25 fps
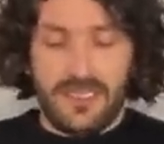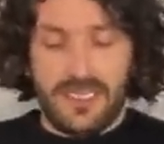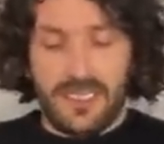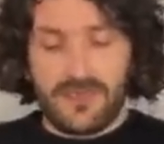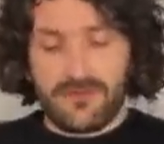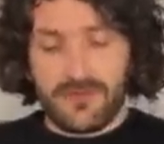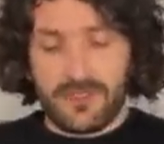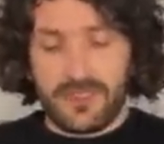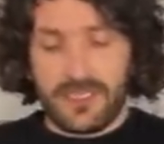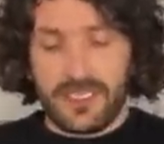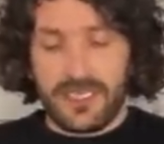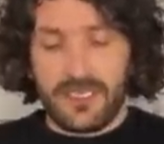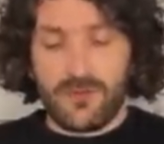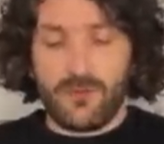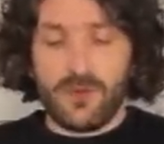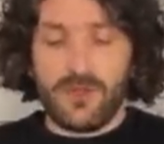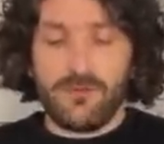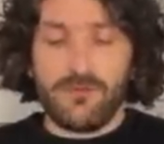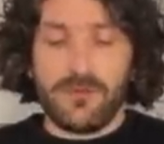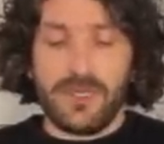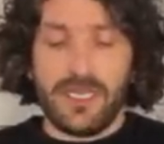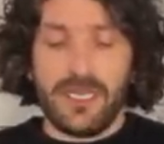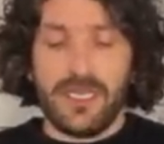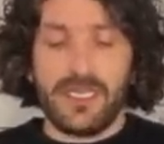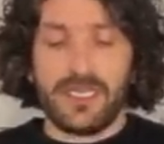Everything we
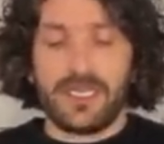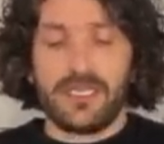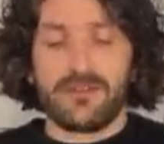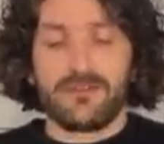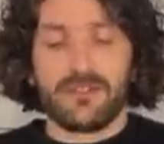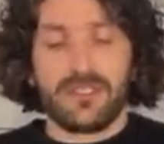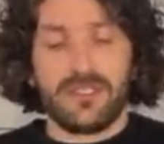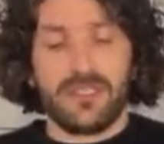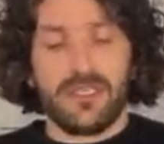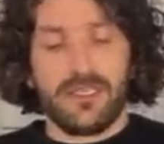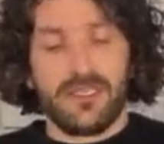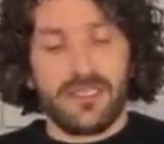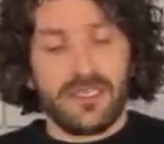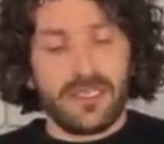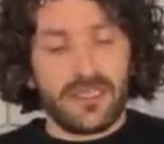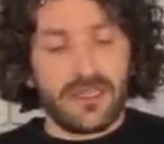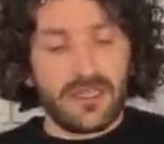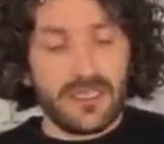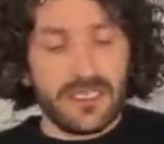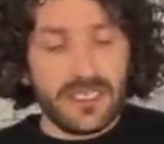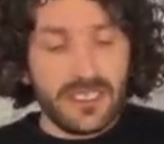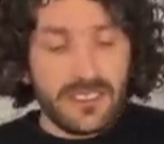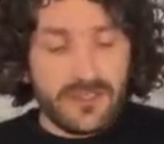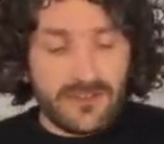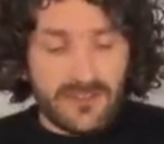make, everything that
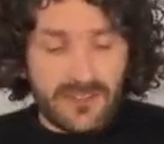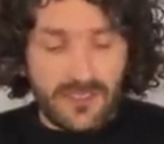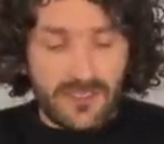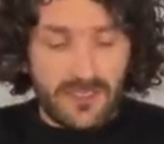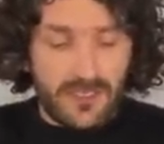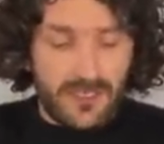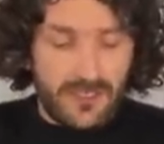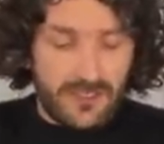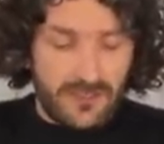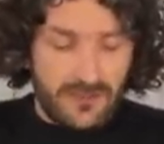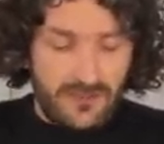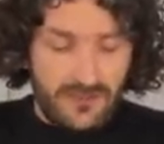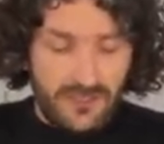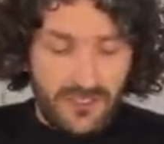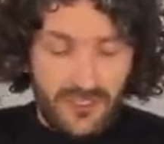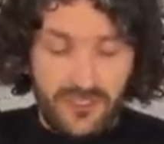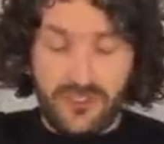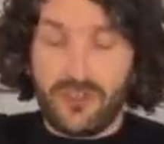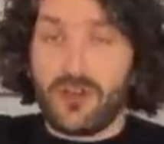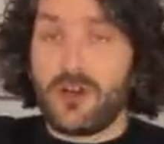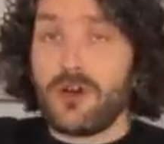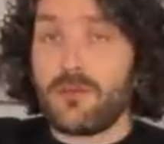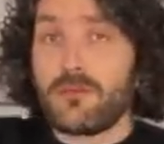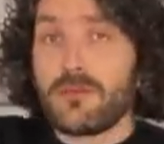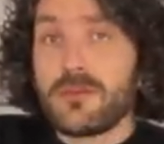leaves our
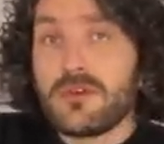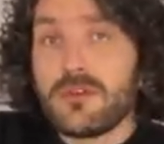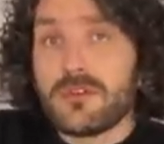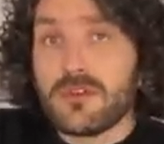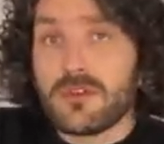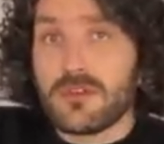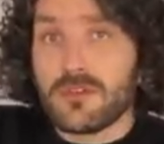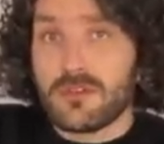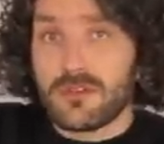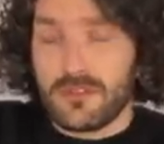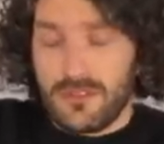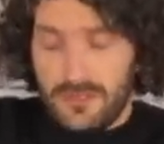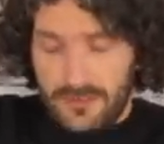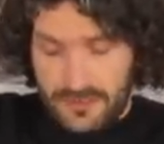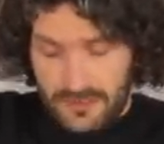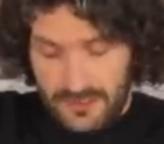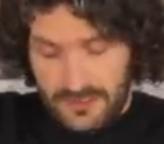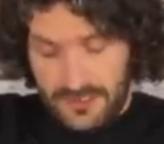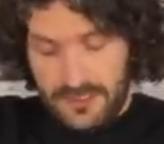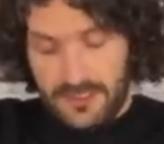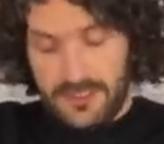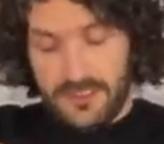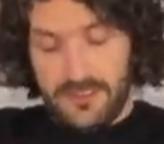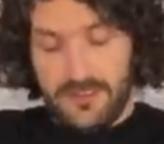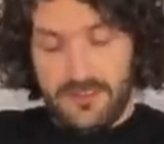shop,
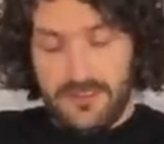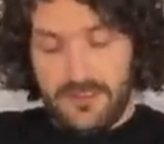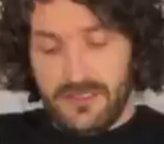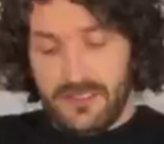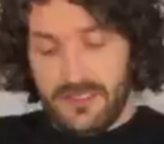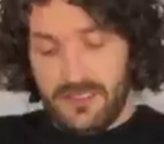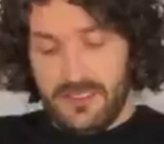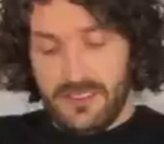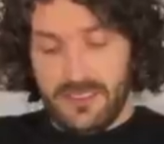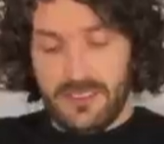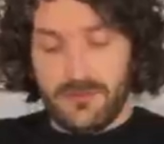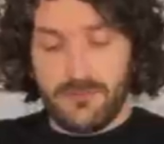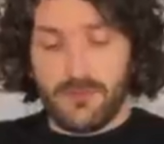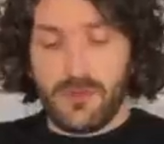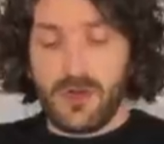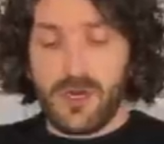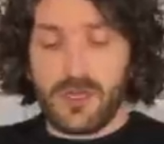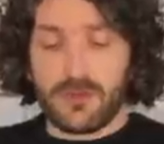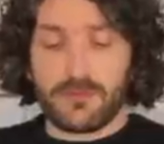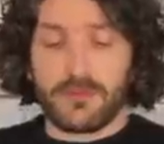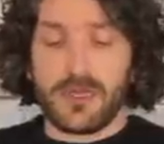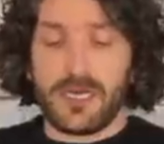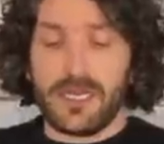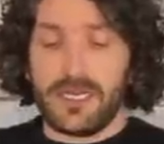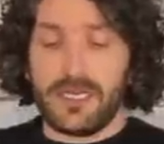is
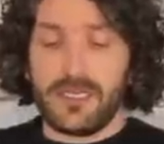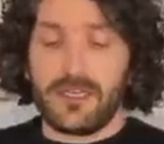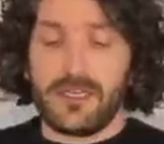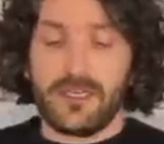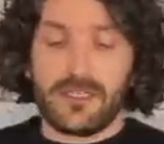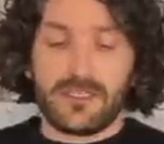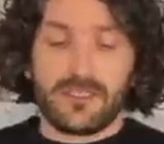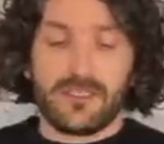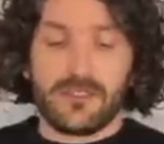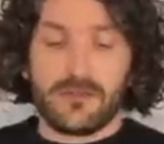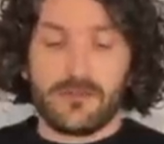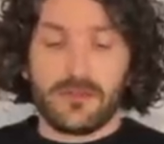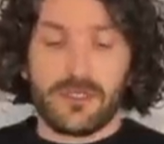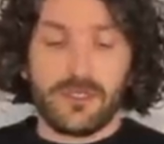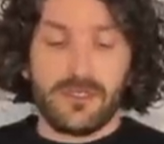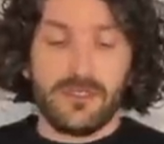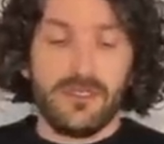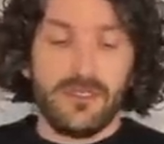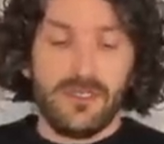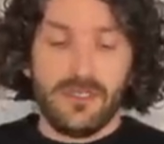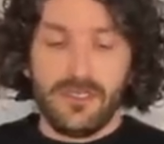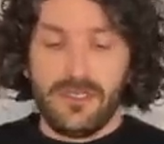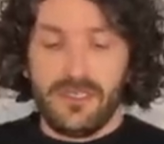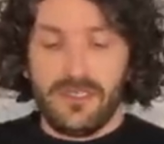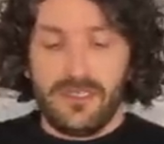bought by a customer,
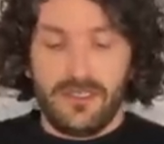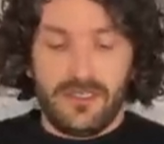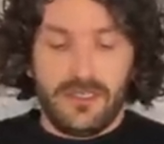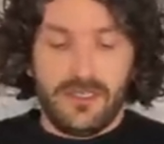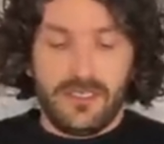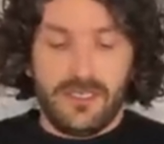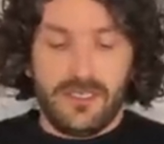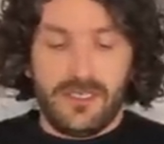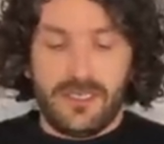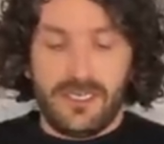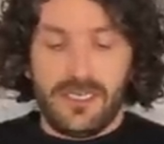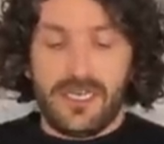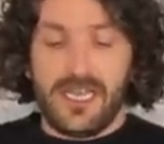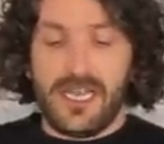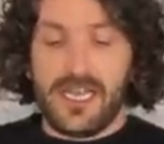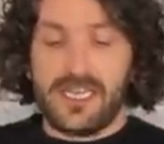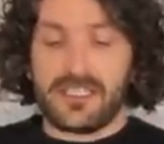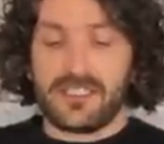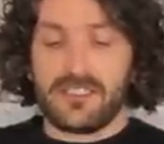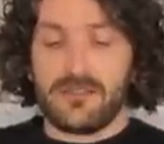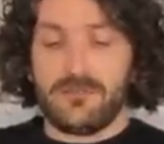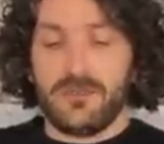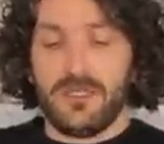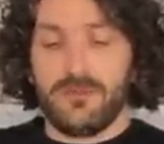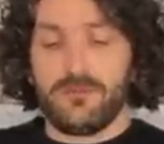it
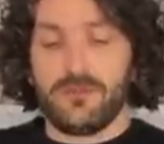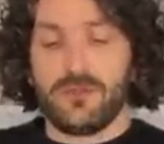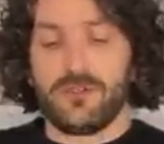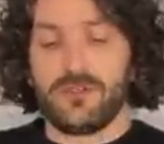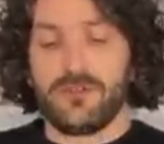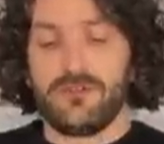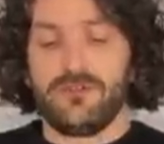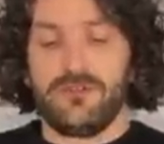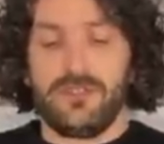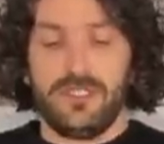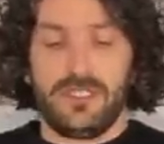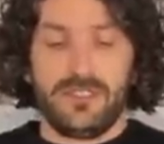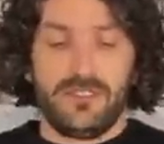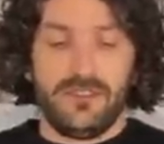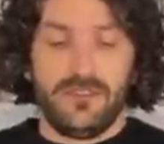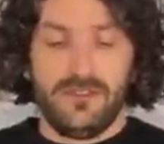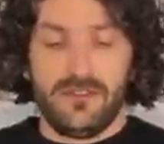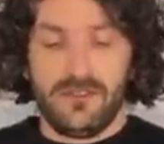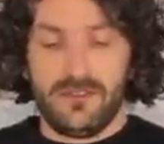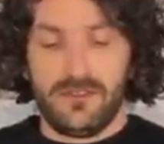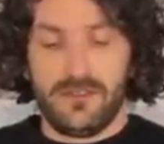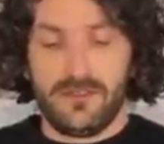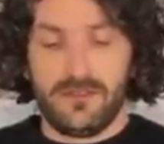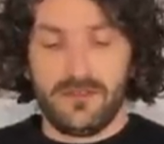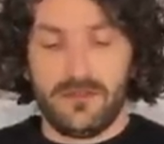has to be perfect,
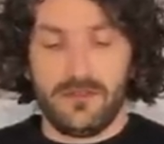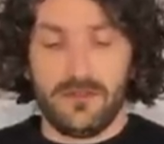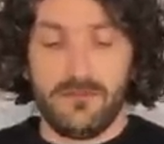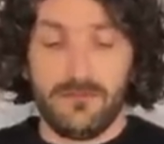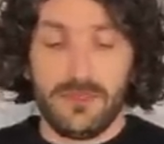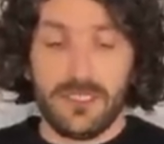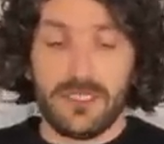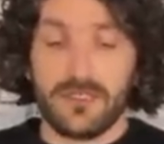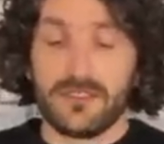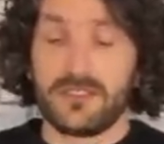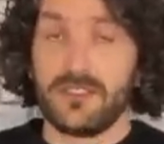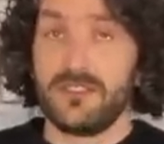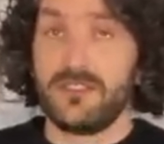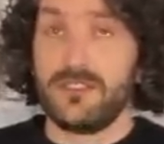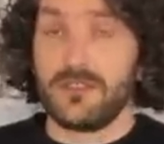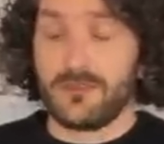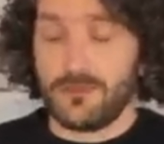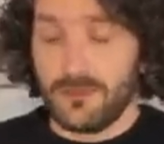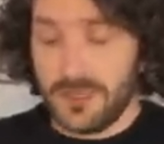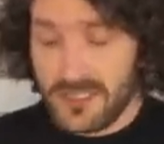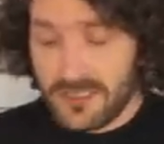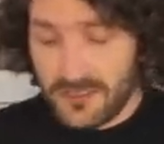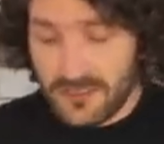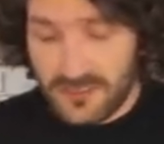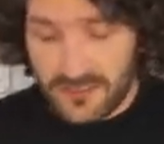because it's your
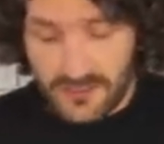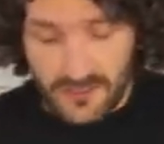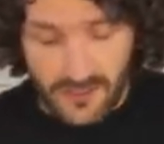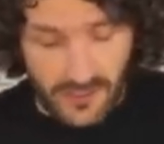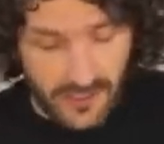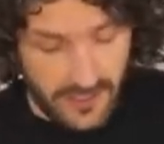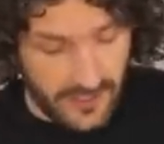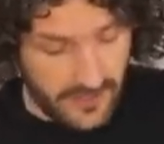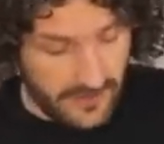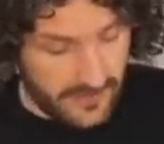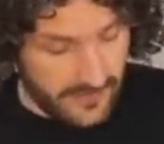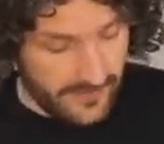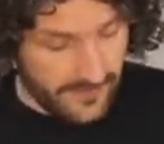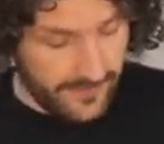business card.